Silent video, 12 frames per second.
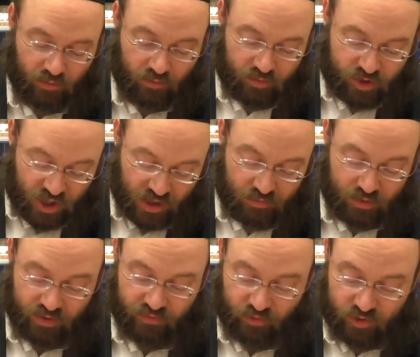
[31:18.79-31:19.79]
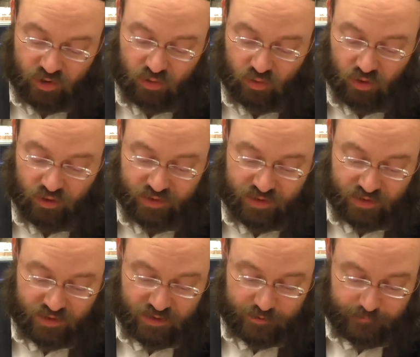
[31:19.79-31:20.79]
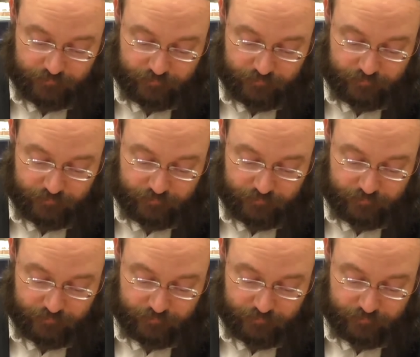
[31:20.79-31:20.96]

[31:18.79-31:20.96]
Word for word: In general, the first two koises